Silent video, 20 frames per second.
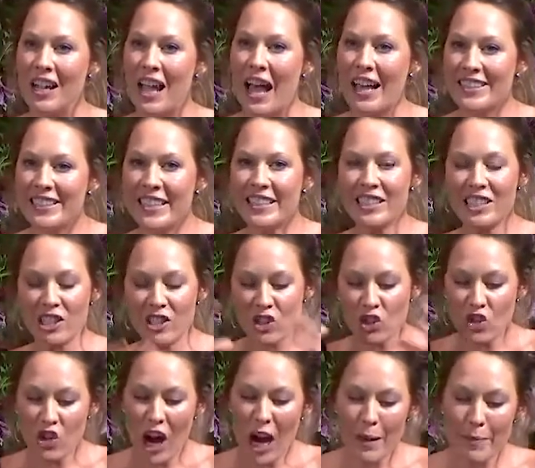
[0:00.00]
as he's
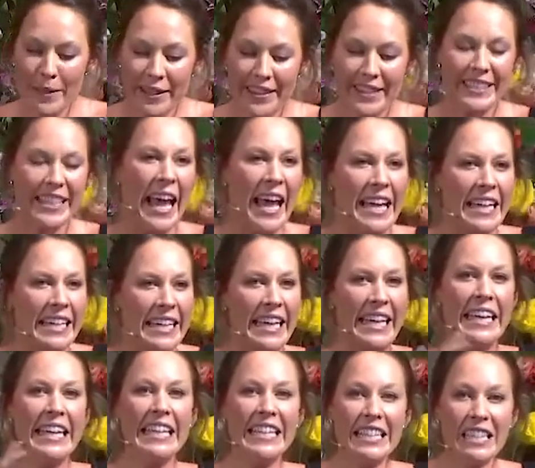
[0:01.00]
describing this
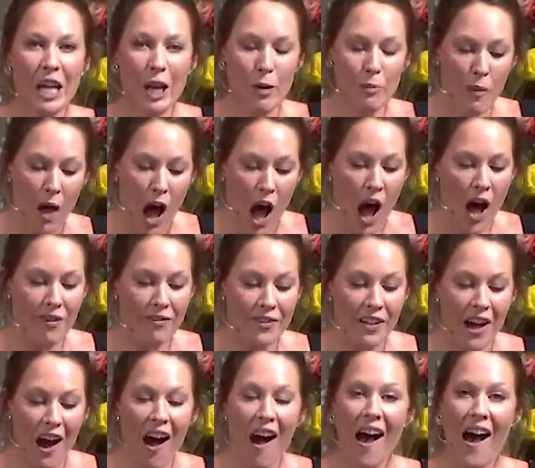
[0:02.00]
kingdom of
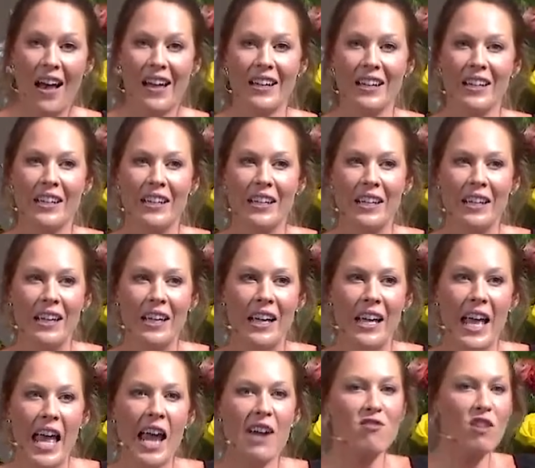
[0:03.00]
God.
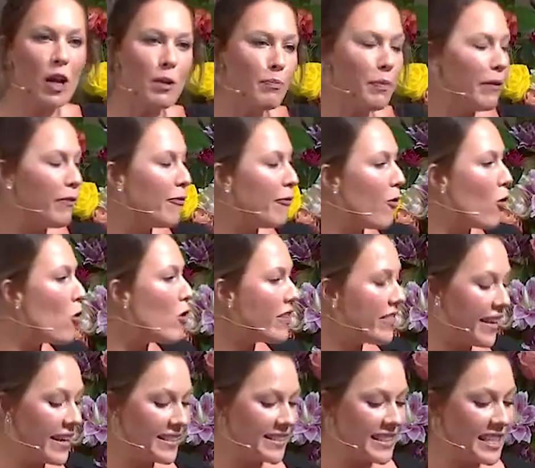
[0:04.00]
And right before
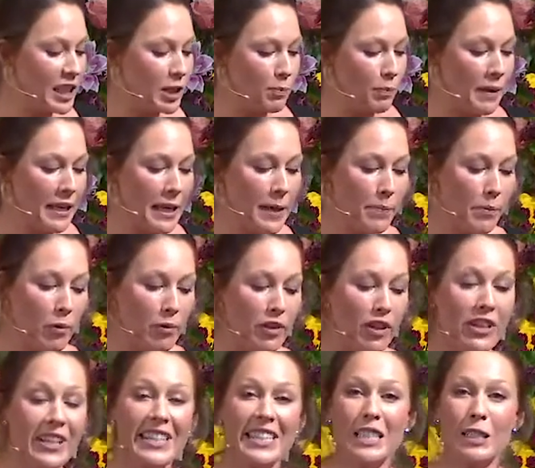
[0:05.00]
this, these people,
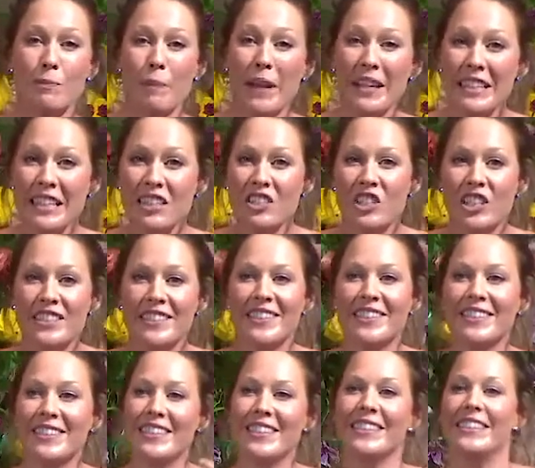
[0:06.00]
they're expecting
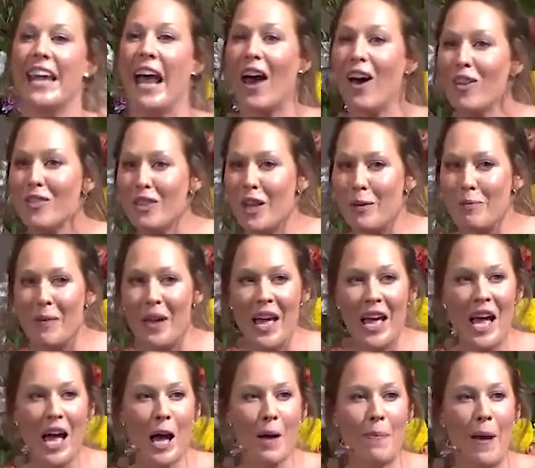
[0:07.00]
Jesus to tell them
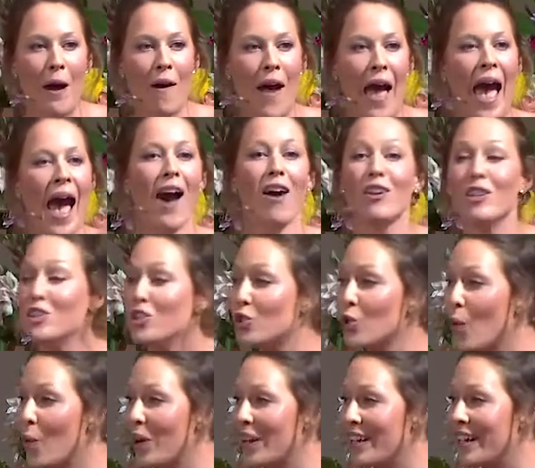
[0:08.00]
about how to
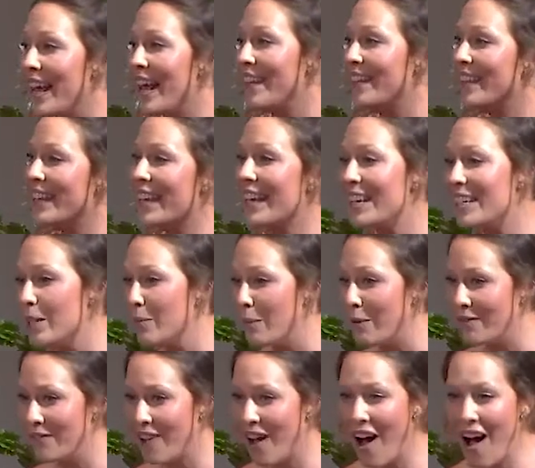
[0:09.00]
join the kingdom
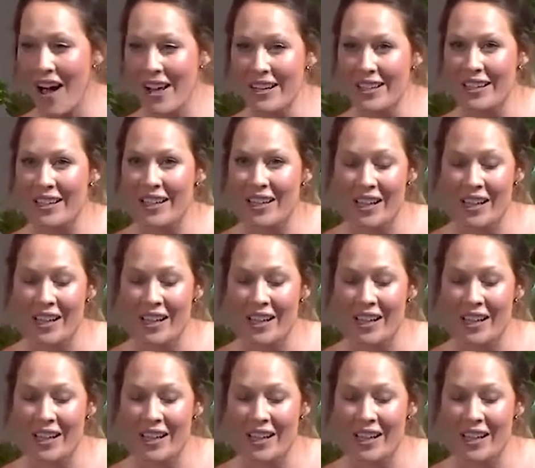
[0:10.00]
of God.